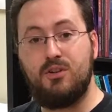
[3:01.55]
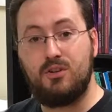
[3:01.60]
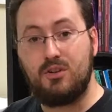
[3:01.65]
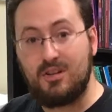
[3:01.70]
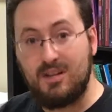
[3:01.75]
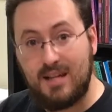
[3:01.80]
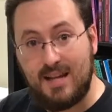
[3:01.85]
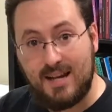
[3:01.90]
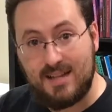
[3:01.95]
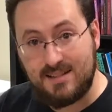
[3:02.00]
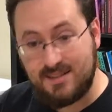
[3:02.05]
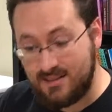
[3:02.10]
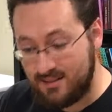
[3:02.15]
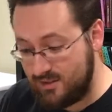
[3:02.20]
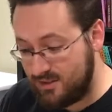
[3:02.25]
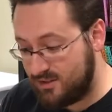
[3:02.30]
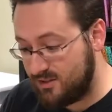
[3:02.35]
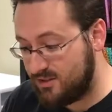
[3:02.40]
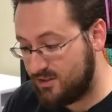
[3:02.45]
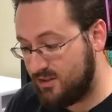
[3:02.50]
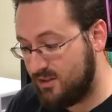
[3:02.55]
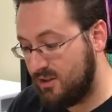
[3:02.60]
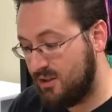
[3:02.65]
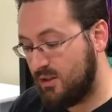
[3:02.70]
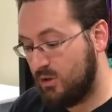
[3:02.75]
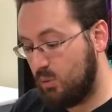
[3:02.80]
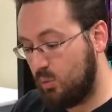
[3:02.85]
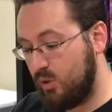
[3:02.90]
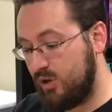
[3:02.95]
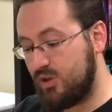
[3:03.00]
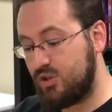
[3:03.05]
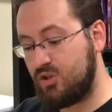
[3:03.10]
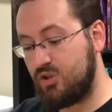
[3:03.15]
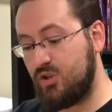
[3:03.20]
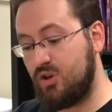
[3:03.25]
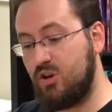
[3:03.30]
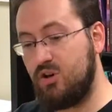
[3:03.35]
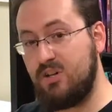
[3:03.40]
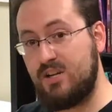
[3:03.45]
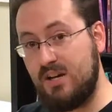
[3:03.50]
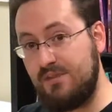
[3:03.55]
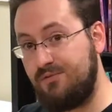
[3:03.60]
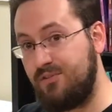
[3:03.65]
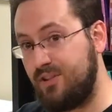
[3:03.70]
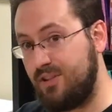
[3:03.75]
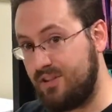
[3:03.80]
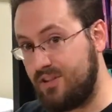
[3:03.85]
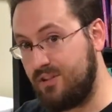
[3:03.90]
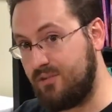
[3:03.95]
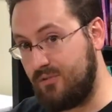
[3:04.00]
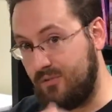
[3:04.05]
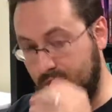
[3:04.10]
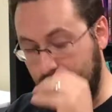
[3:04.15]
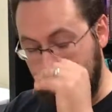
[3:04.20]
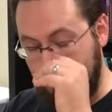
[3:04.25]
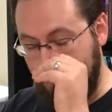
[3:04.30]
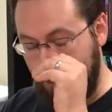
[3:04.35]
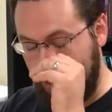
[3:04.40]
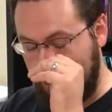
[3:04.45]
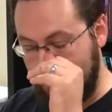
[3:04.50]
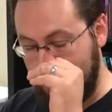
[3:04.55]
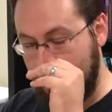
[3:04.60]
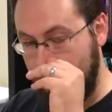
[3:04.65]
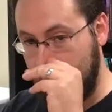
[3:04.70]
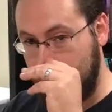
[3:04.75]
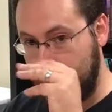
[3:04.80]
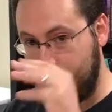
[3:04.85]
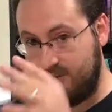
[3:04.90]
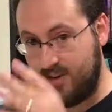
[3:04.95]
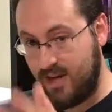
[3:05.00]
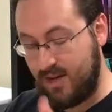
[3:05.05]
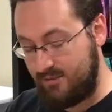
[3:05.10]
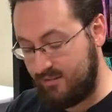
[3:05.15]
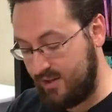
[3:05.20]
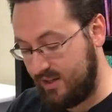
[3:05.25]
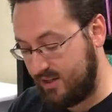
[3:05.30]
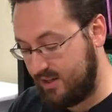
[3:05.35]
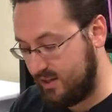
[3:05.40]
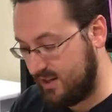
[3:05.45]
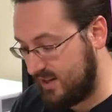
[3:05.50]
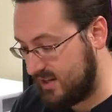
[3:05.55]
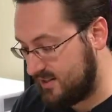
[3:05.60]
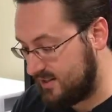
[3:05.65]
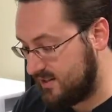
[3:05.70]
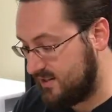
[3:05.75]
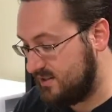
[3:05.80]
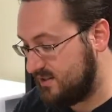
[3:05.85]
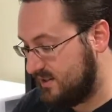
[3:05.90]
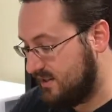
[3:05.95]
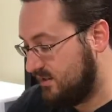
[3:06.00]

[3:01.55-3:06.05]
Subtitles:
your classes, which are definitely different from the 5e classes,